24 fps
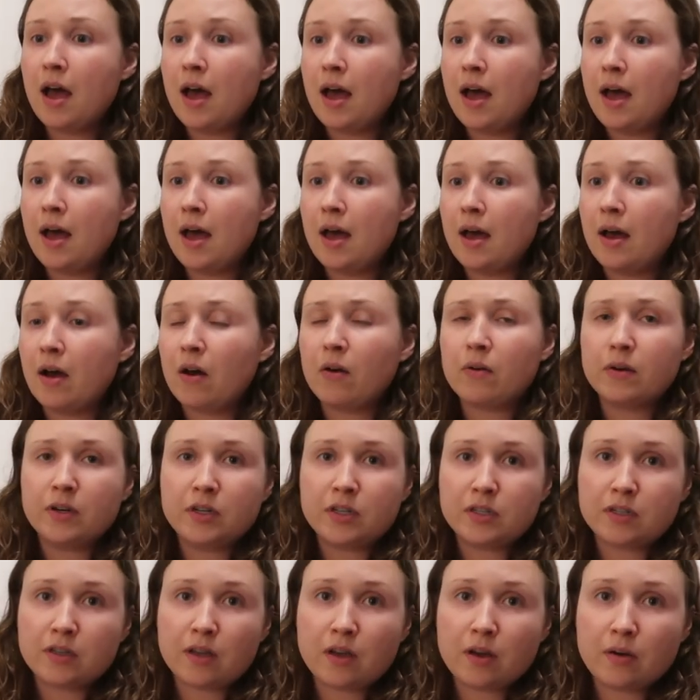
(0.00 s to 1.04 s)
or a
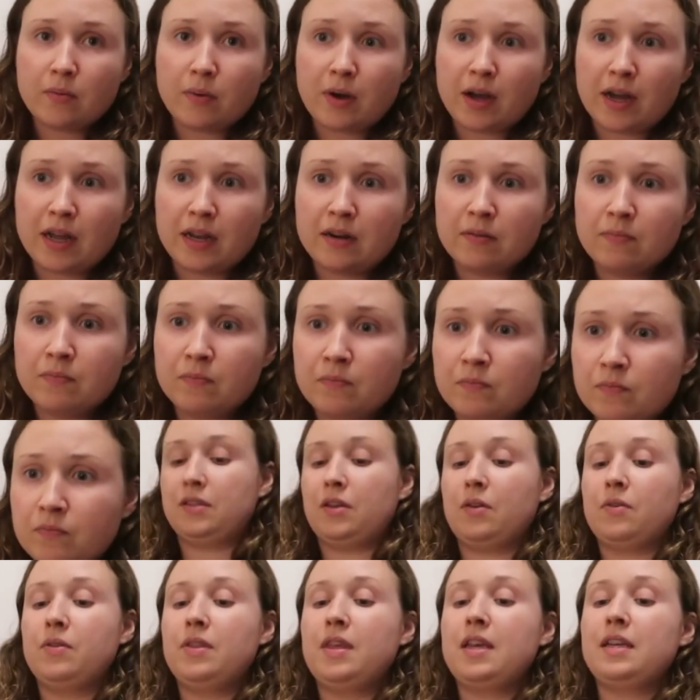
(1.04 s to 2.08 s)
dessert wine.
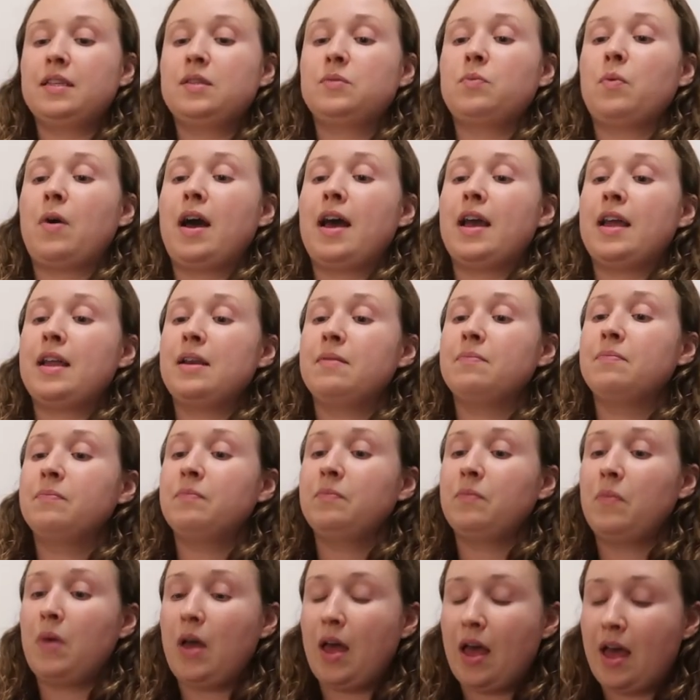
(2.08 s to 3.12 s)
So this wine,
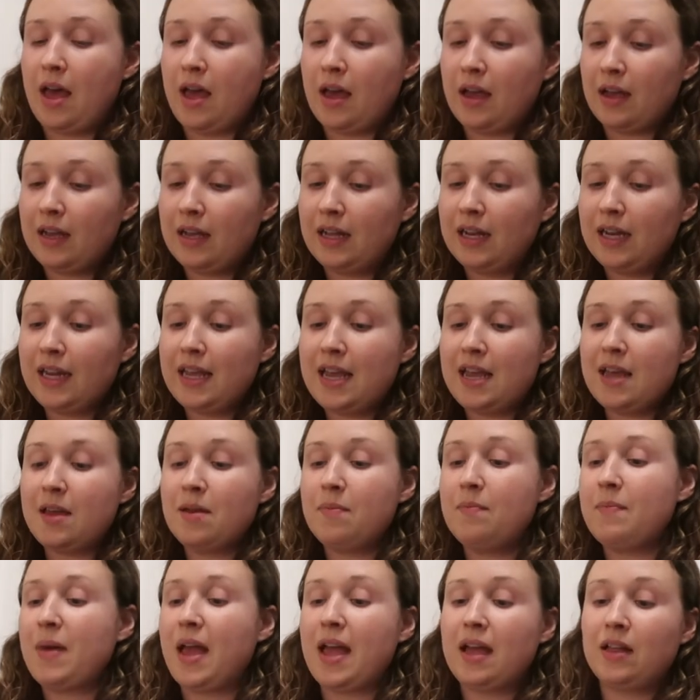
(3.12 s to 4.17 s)

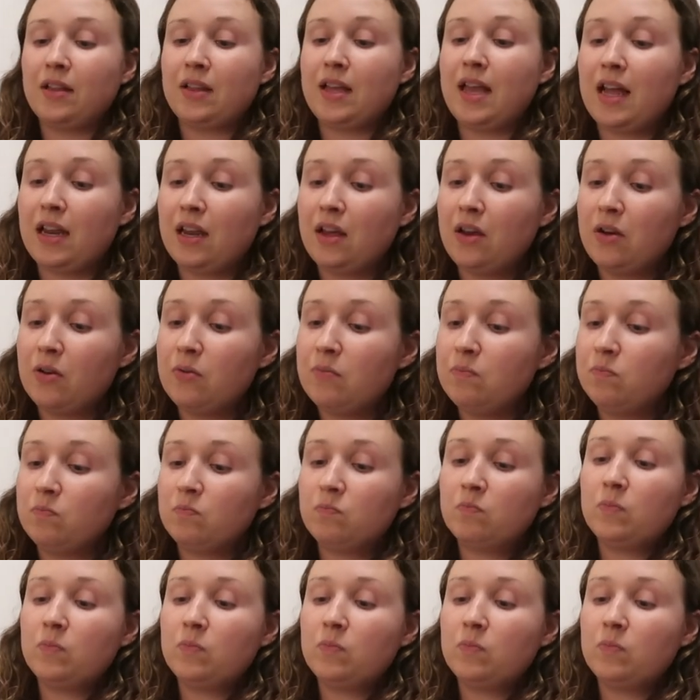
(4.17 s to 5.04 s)
clear, pale yellow,